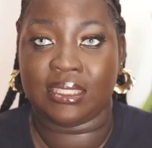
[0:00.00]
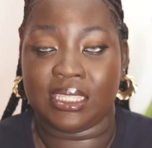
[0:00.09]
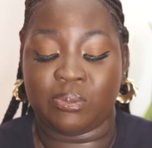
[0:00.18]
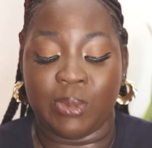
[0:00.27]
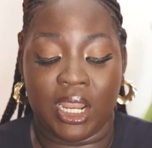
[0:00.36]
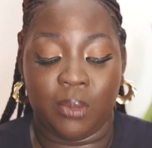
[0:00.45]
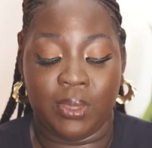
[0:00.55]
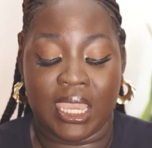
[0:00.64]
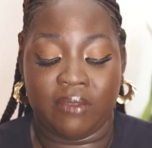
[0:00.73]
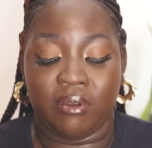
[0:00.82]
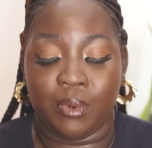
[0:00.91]
This might not
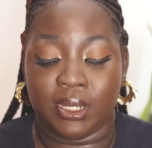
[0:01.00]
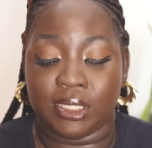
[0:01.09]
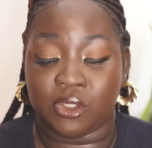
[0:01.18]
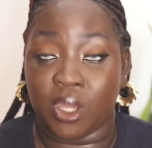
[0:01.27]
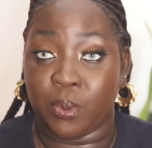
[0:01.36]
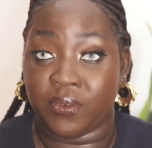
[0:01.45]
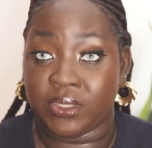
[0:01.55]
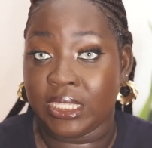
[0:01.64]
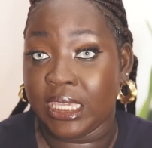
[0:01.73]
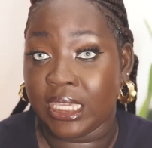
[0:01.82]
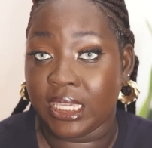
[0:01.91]
be everybody's cup of
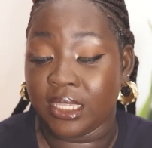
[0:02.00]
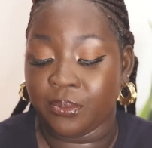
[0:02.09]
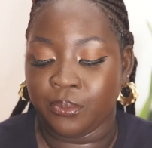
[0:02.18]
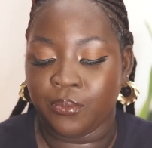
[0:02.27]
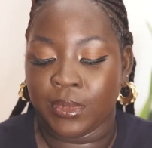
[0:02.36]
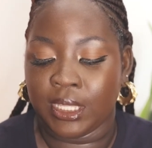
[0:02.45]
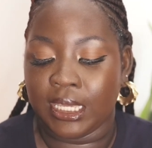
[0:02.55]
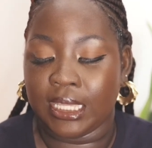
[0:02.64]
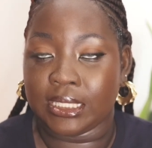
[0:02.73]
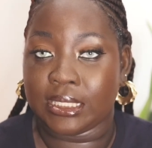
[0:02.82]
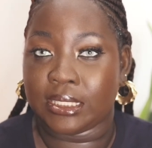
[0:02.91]
tea.
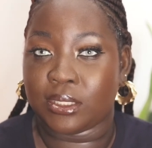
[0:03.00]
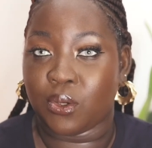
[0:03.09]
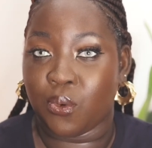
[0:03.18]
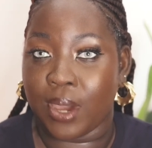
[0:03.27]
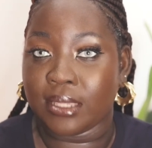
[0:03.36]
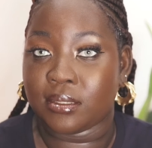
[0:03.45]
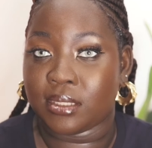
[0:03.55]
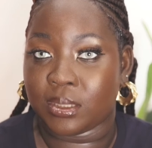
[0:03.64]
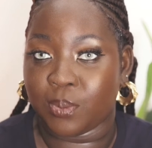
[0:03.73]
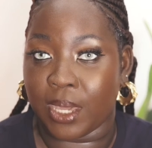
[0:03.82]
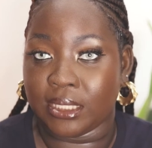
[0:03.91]
It's quite
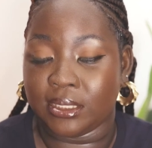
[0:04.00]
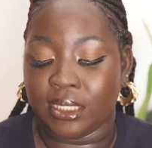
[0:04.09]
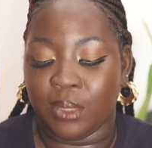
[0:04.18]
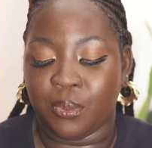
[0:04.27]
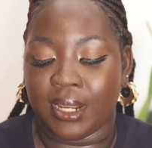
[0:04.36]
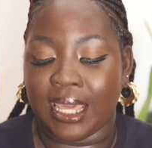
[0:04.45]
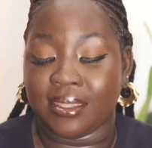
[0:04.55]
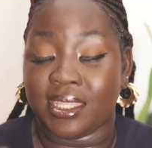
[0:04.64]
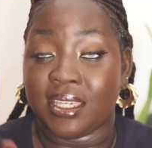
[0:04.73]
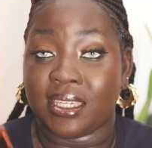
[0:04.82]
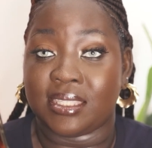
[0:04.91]
spicy, but I
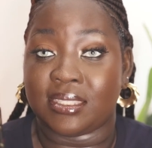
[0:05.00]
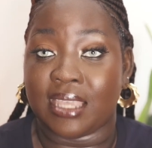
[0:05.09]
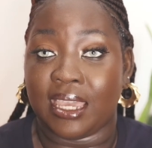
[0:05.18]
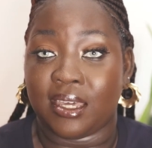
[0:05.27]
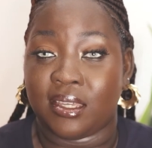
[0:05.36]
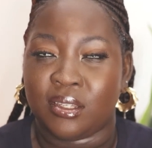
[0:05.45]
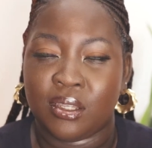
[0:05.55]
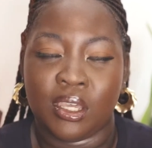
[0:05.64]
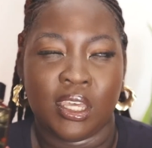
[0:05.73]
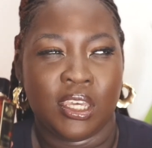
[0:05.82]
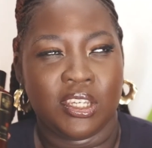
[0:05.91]
think it's like
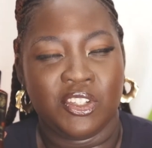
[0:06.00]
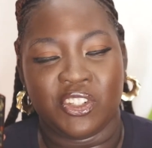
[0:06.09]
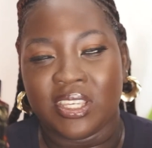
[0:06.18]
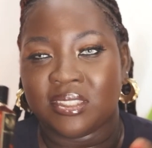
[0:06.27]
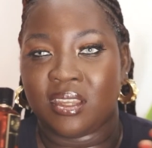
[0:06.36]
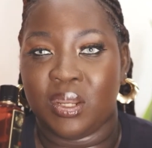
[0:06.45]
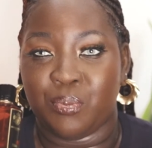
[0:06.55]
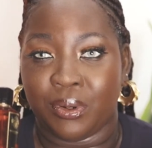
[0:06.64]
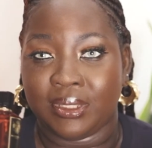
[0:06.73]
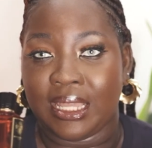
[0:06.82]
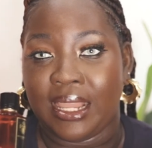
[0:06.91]
just on the
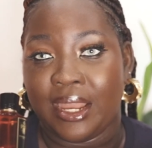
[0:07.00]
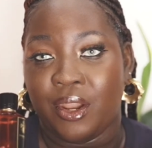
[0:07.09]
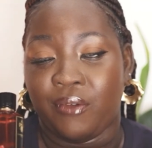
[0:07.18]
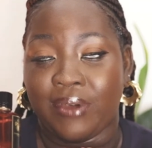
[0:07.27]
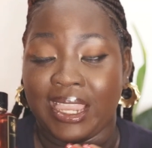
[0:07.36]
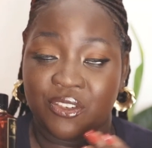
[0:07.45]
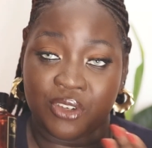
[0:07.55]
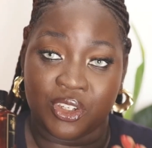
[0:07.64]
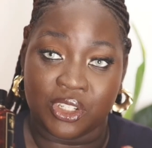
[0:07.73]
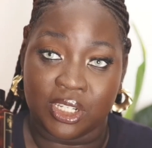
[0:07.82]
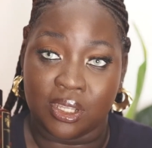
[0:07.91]
borderline of
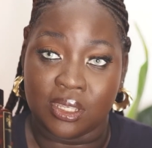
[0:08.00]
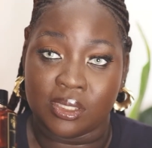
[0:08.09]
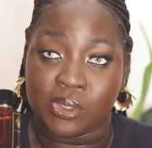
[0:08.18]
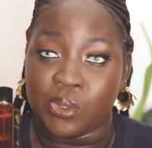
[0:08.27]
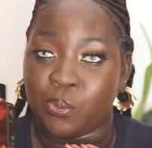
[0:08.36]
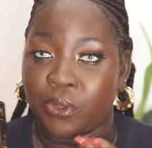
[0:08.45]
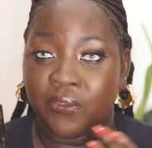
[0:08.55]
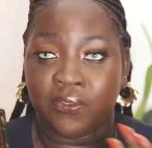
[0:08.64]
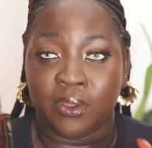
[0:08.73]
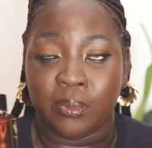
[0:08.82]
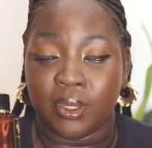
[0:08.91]
androgynous. So
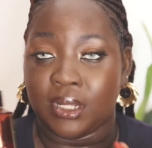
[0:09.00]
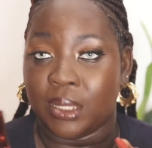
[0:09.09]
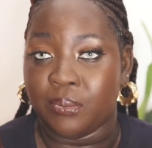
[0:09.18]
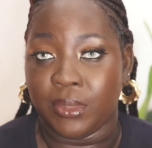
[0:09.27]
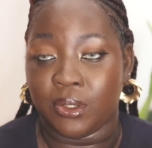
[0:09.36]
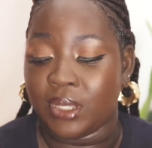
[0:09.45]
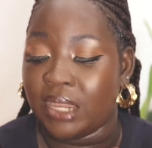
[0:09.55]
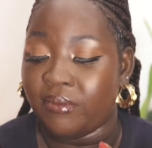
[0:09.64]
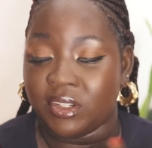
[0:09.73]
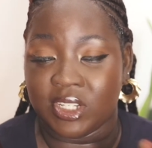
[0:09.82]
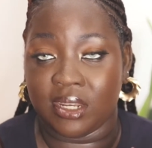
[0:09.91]
both female and male,
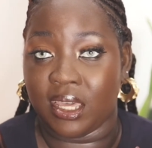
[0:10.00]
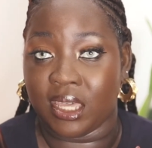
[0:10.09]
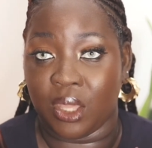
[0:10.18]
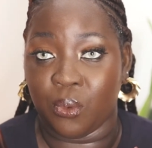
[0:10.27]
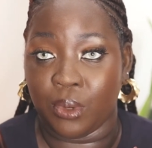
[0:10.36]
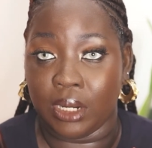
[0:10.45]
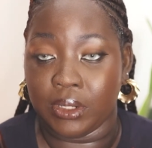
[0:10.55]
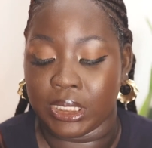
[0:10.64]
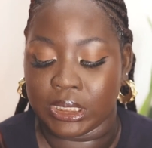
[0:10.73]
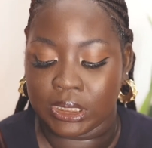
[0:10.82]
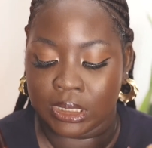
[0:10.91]
every gender can wear
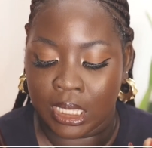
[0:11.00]
it.